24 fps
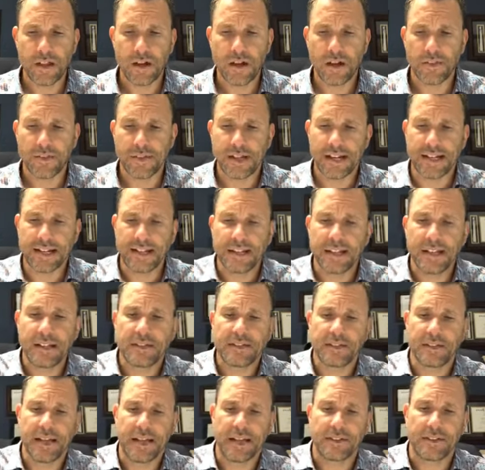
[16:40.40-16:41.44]
The idea
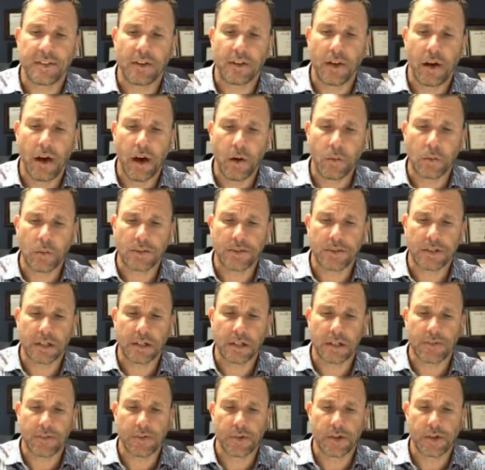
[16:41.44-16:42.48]
is that the law was
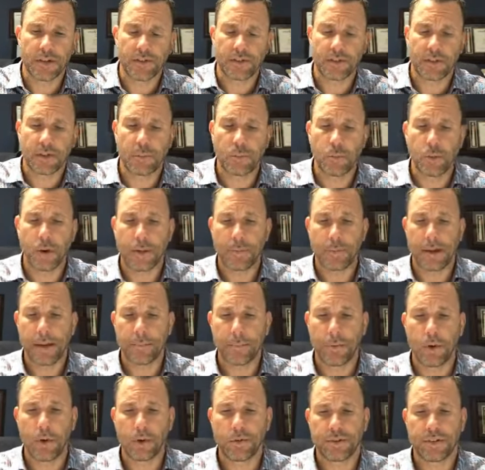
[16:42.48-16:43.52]
delivered in some way by
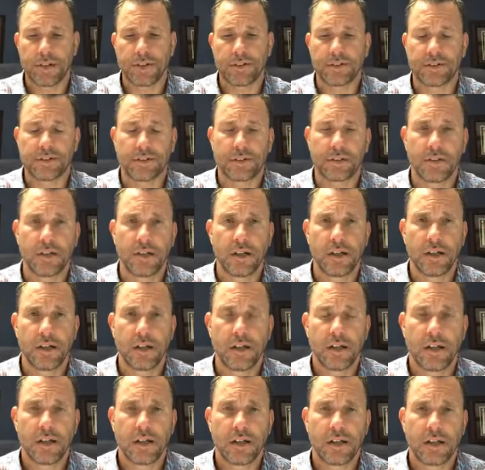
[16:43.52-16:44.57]
Moses,
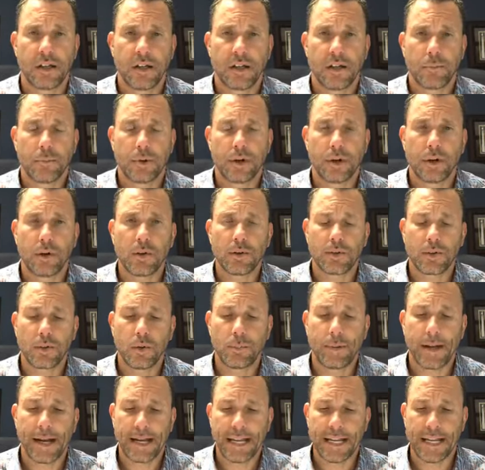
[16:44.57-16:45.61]
but
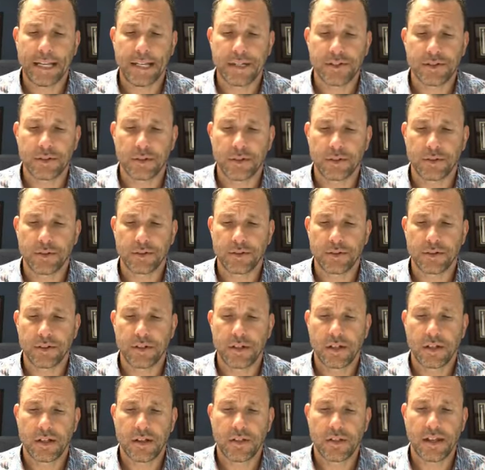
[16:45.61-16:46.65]
also by angels.
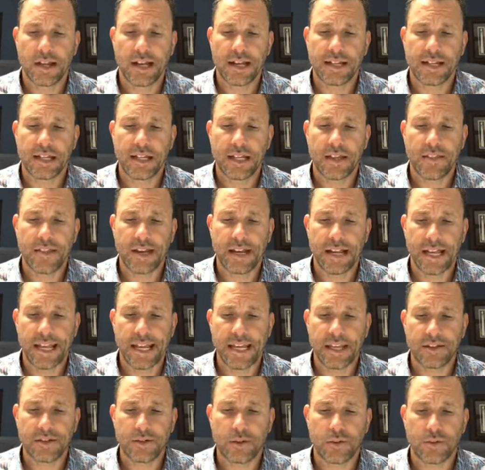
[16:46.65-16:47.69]
The idea that
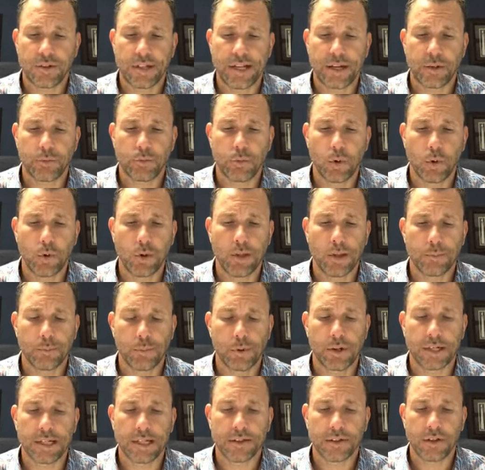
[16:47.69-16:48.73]
angels had a role in
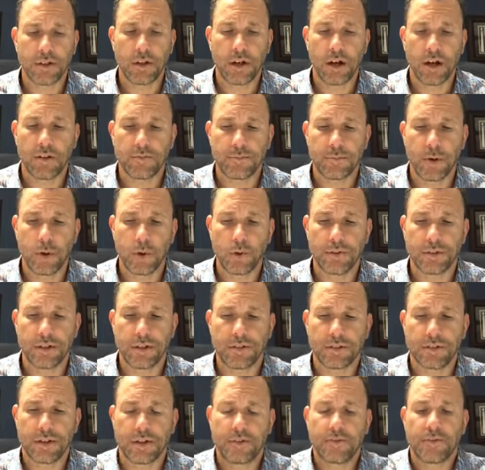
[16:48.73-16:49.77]
bringing the law of
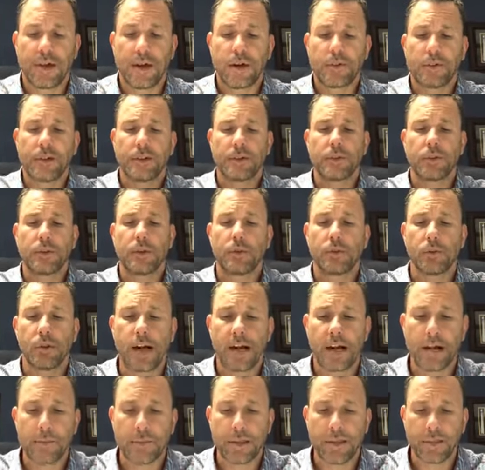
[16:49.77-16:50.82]
Moses is found in
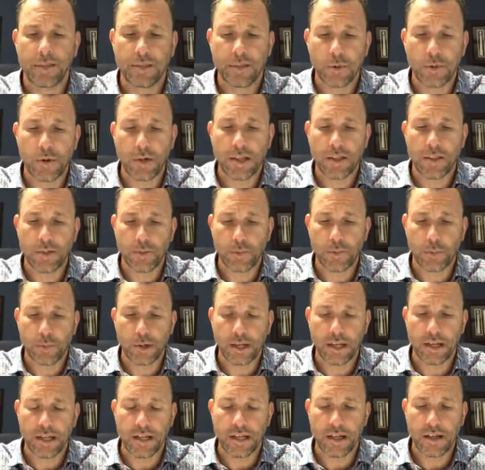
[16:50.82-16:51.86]
Deuteronomy
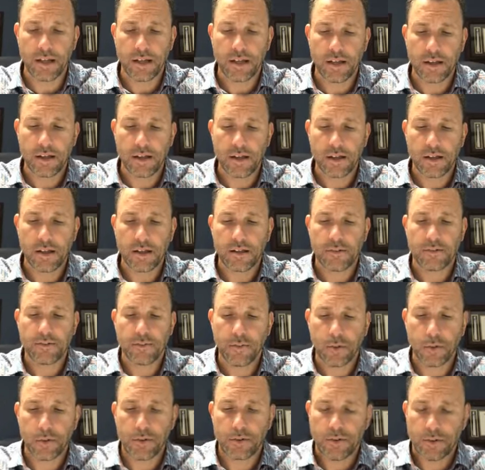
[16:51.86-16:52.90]
33,
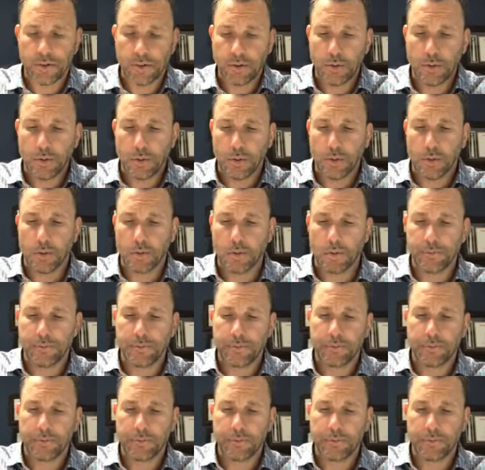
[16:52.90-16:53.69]
verse 2.